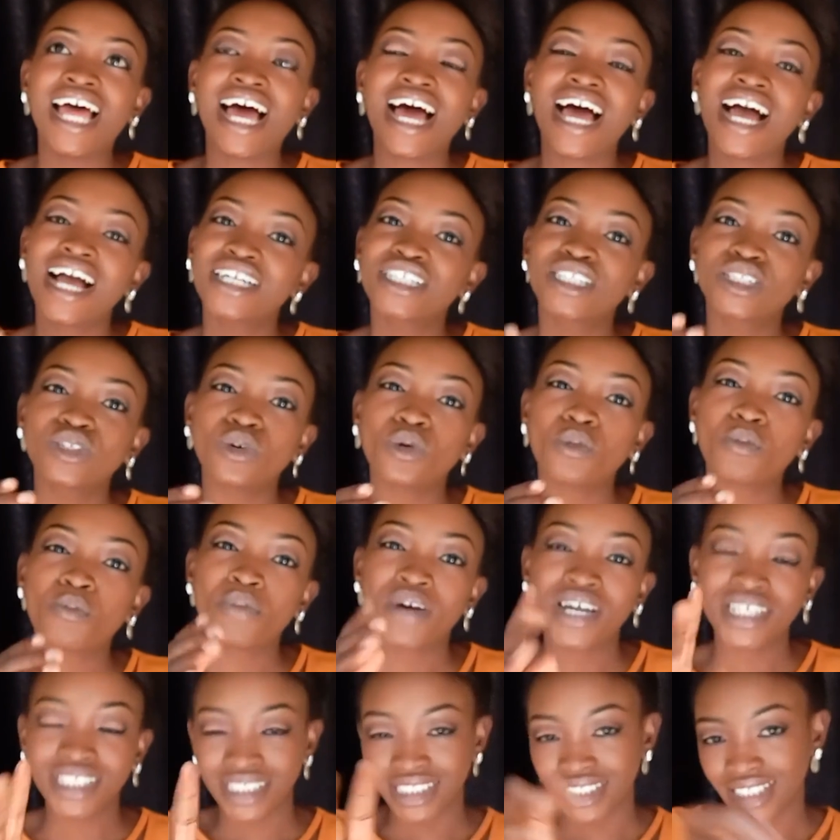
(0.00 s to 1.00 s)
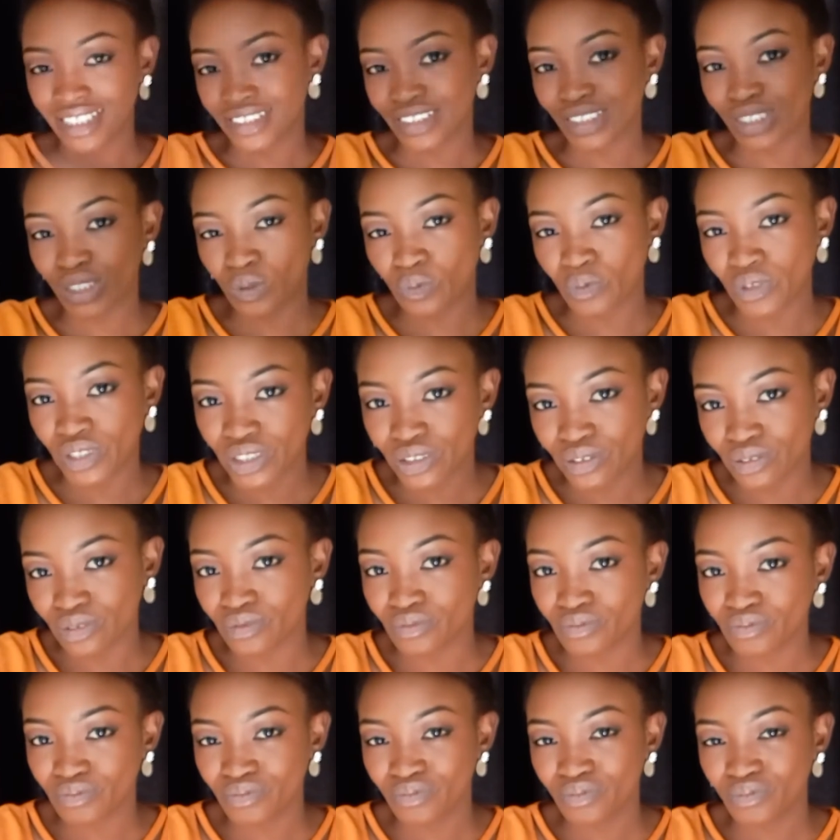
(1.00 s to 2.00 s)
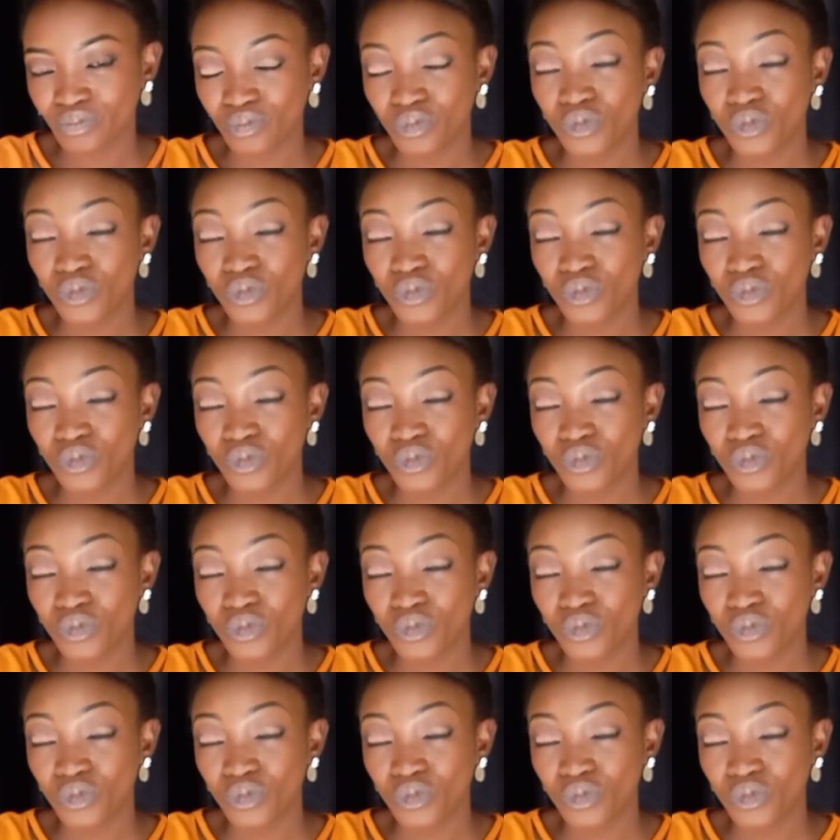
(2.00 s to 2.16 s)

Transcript: Ask your partner this question: